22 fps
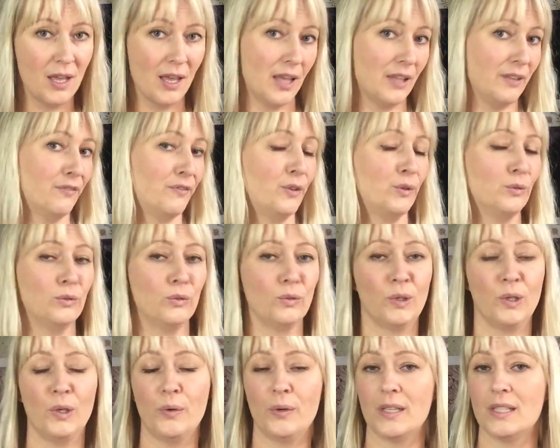And
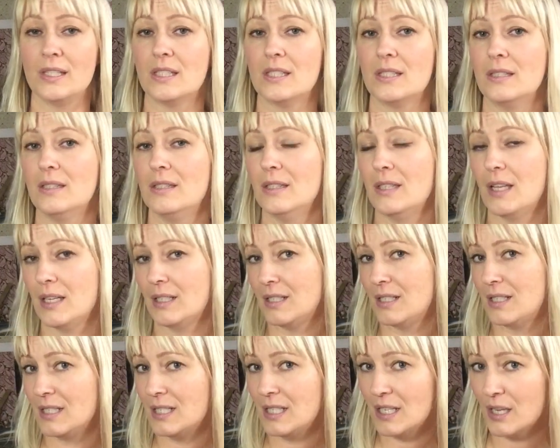Photocloak is not
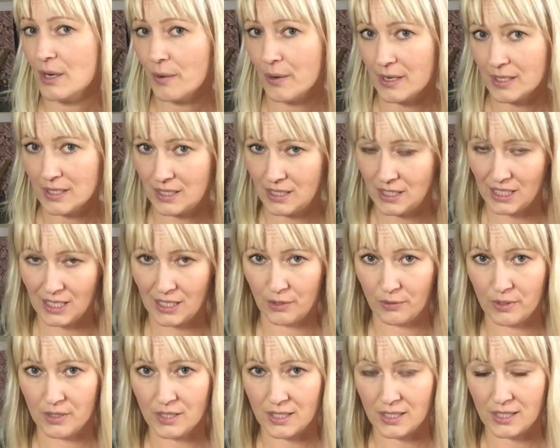near as
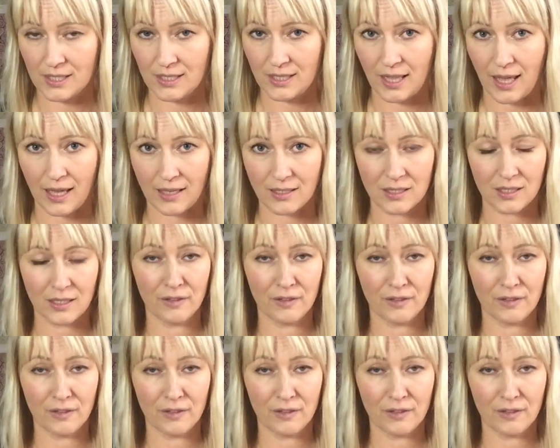generous as that.